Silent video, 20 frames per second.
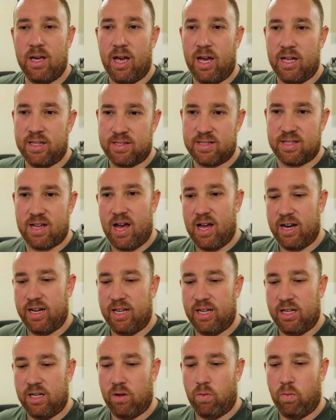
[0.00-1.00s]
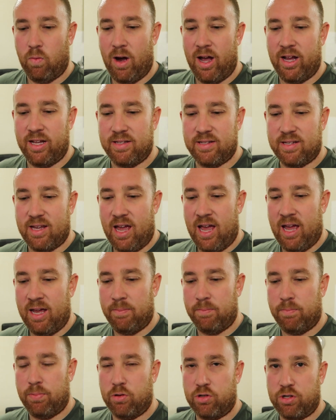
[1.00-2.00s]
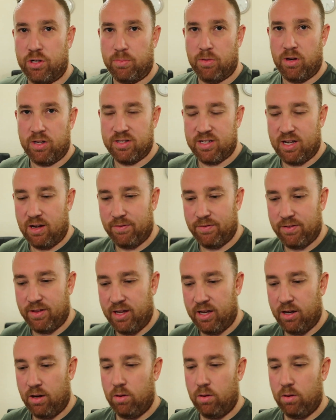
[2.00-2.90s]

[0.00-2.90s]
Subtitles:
and start hitting the weights and pushing myself there.